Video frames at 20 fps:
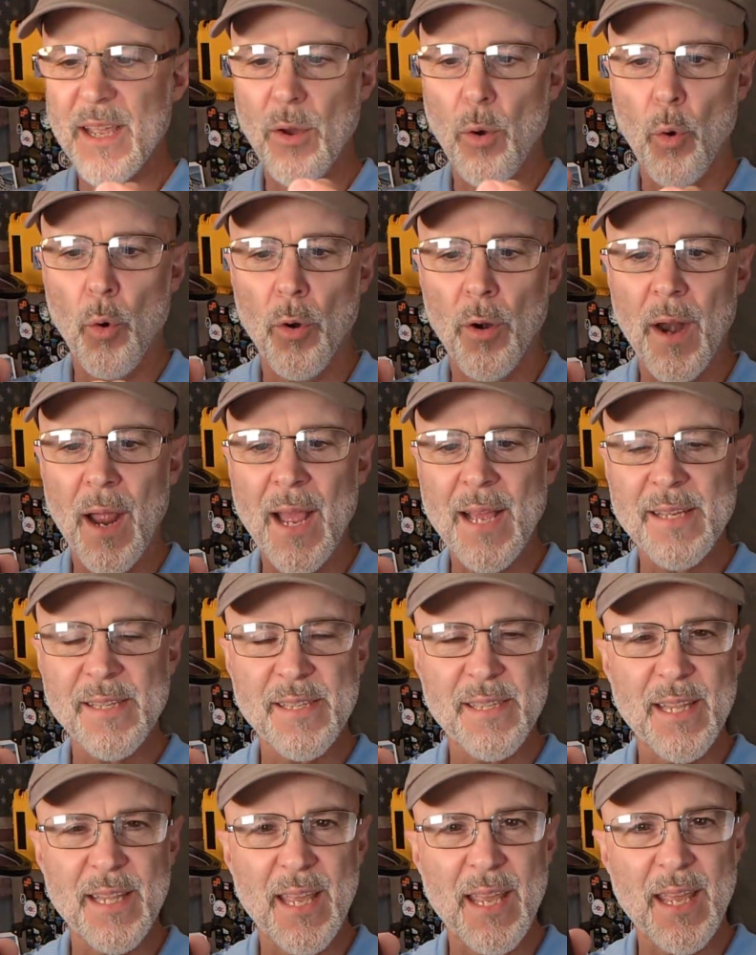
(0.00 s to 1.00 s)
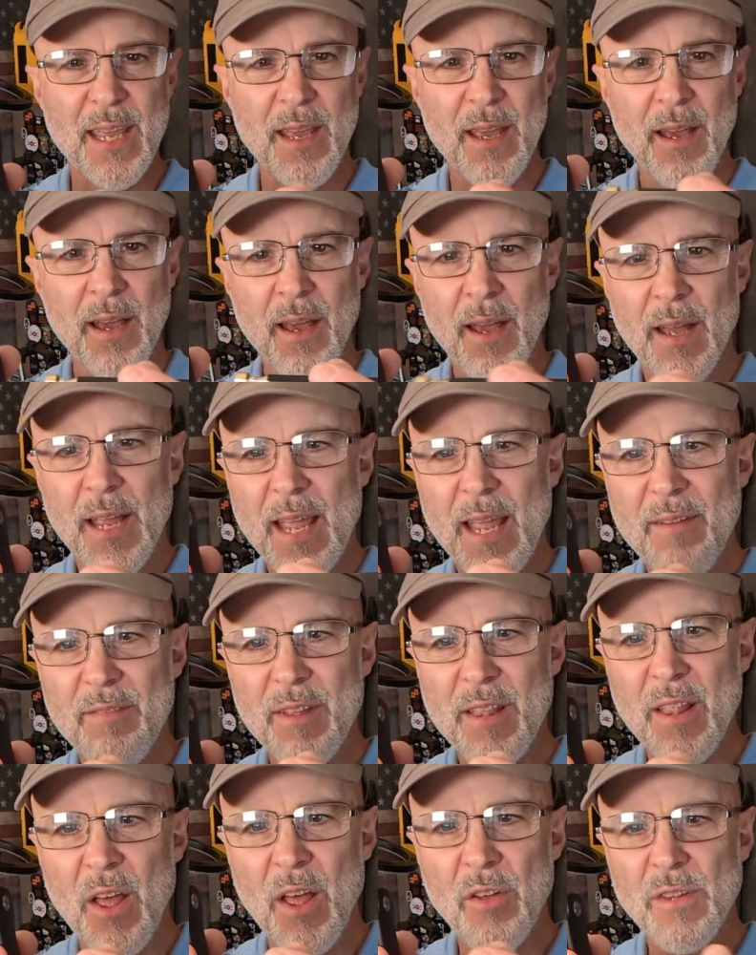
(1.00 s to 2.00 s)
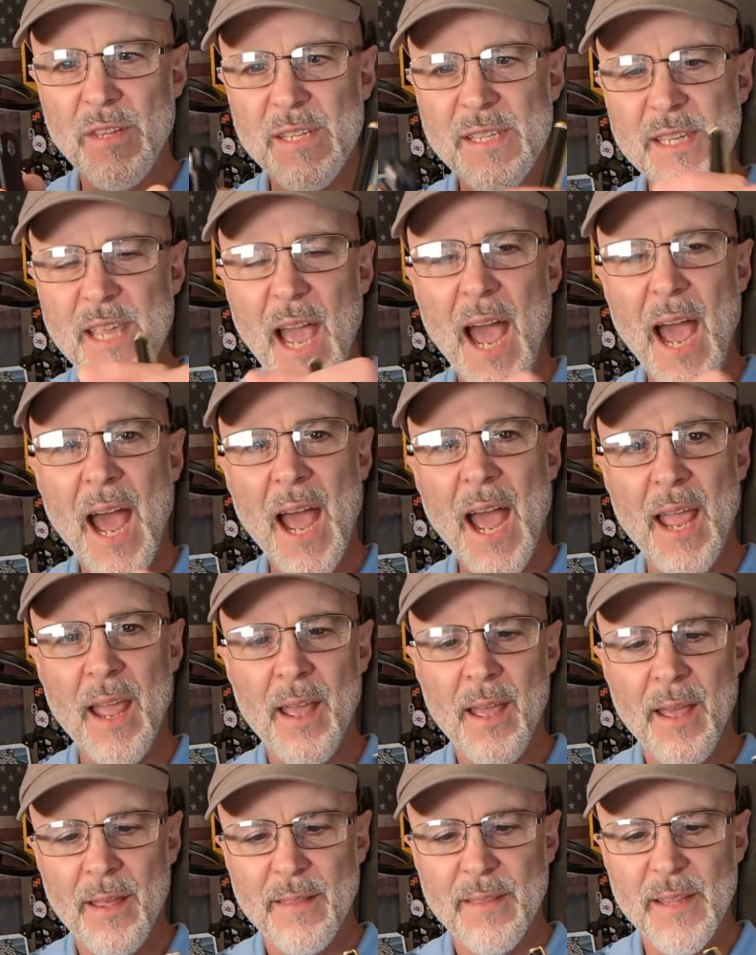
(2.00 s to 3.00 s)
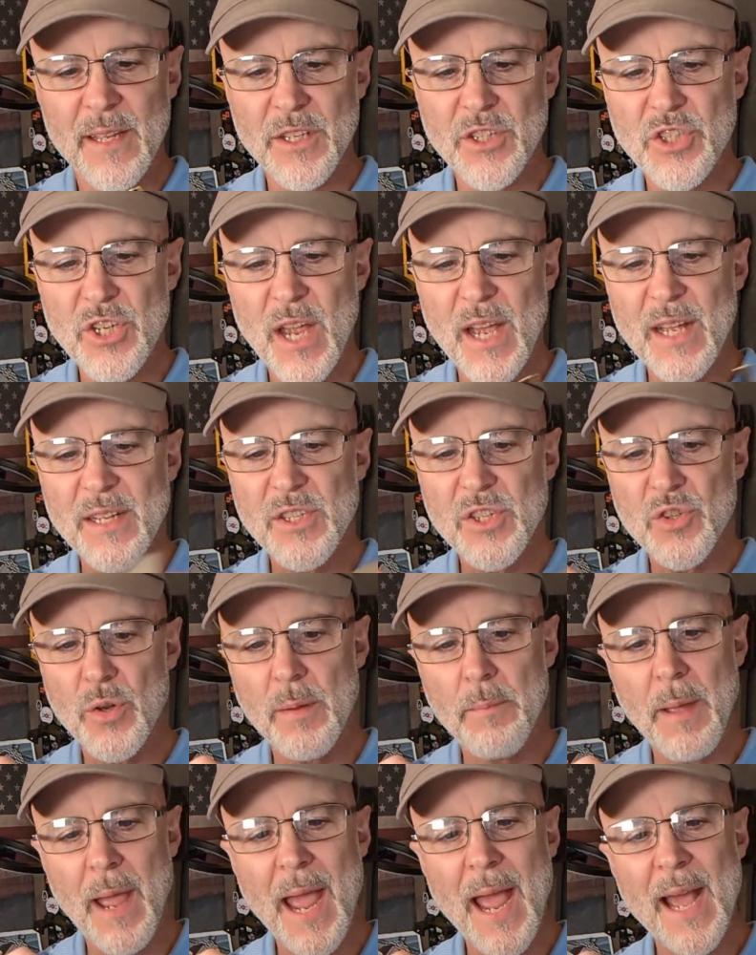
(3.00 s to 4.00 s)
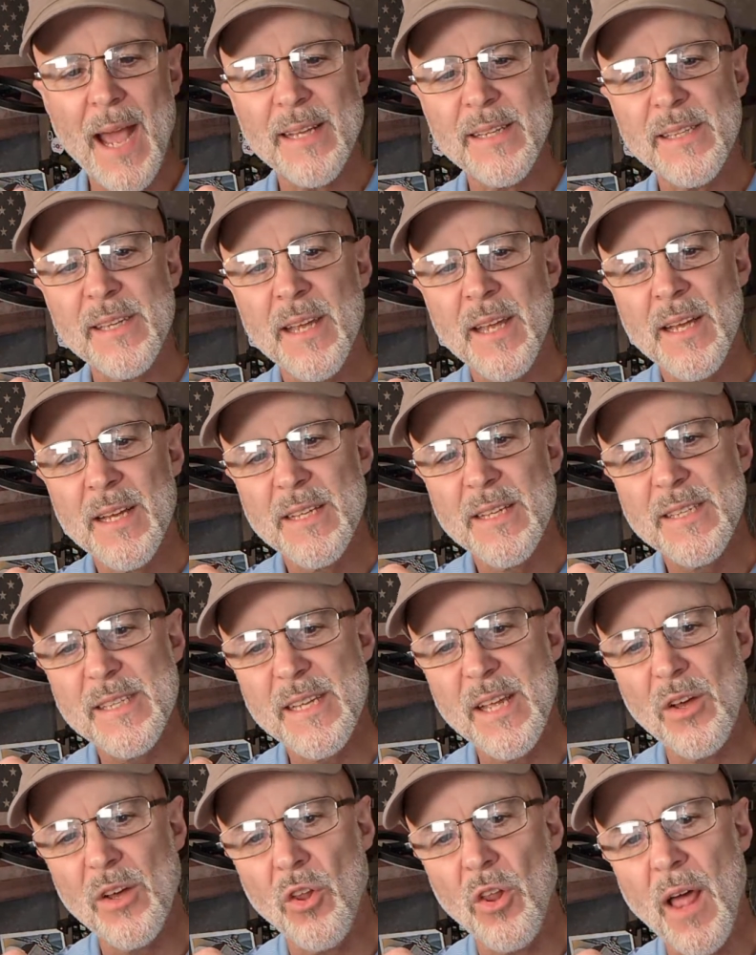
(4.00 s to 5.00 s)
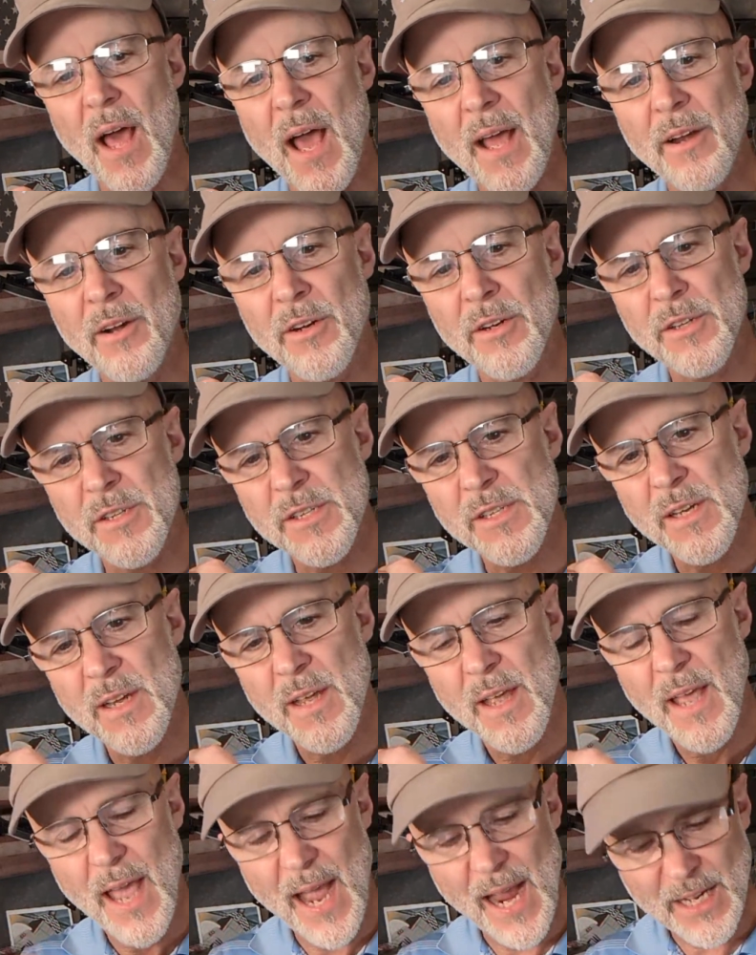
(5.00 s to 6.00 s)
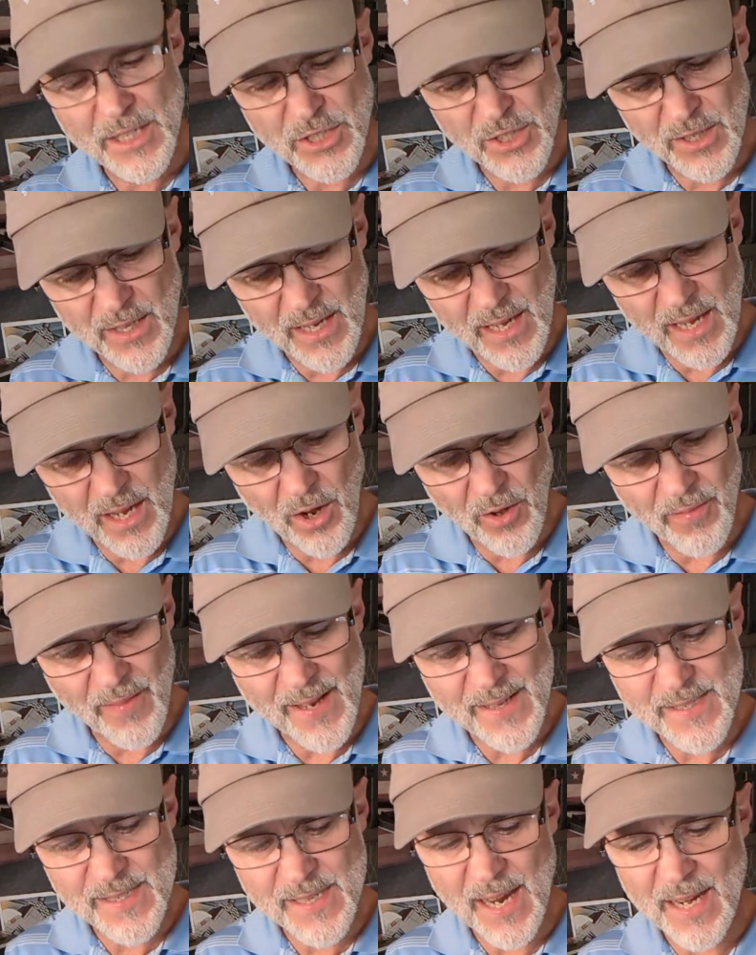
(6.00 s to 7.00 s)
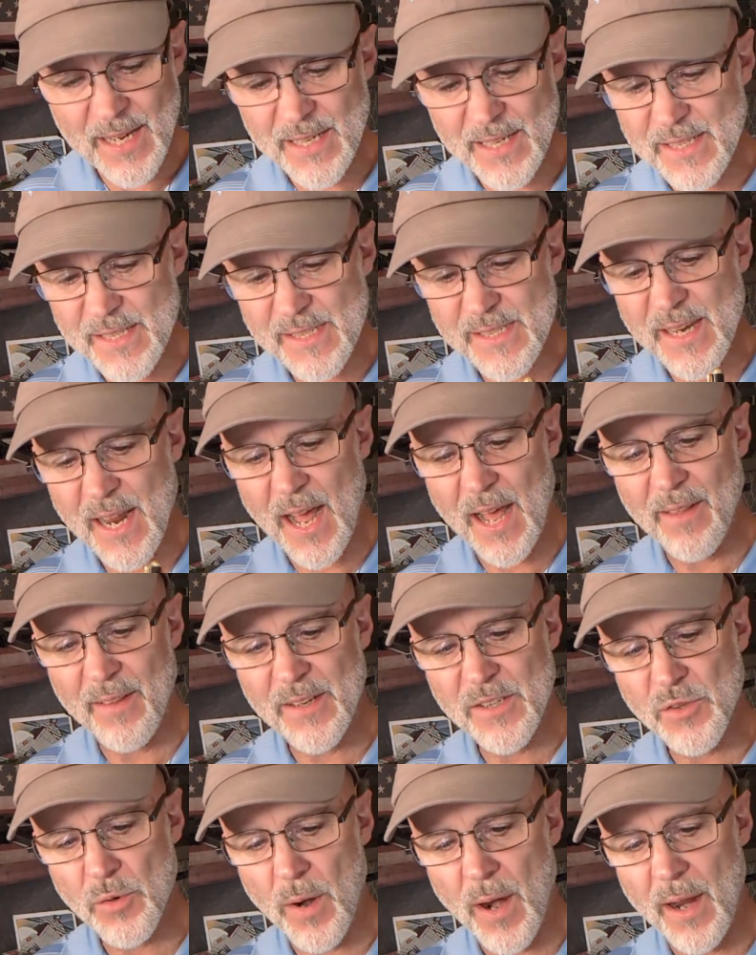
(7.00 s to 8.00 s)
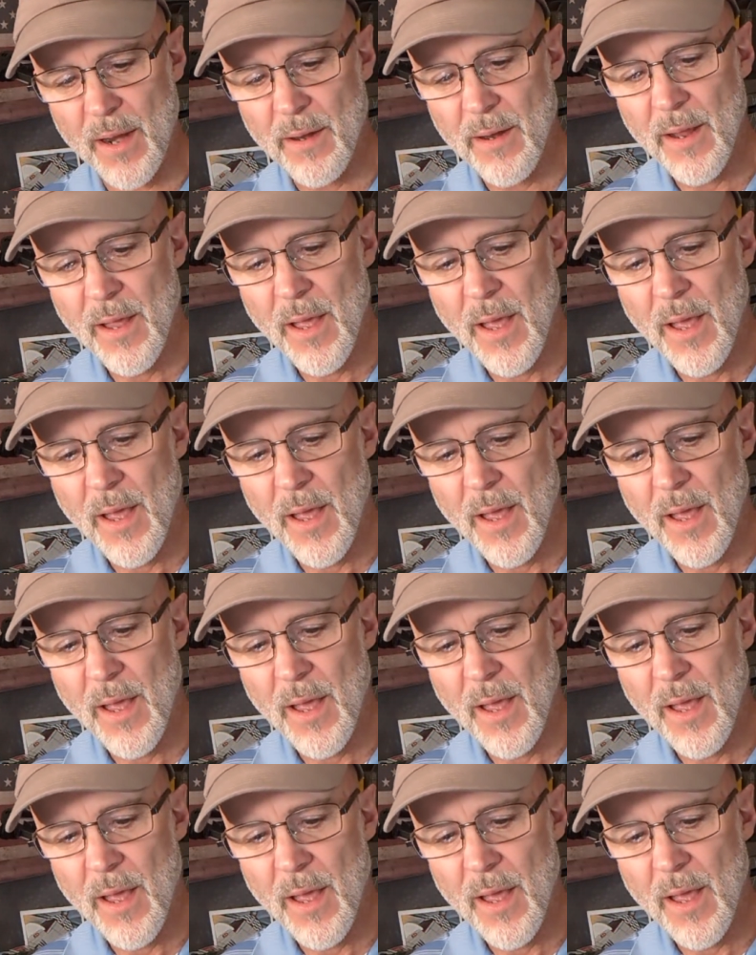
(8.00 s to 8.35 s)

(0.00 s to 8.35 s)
or as even though this guy, the Jetstream, has steel liners, actually on that side it does not. That's right.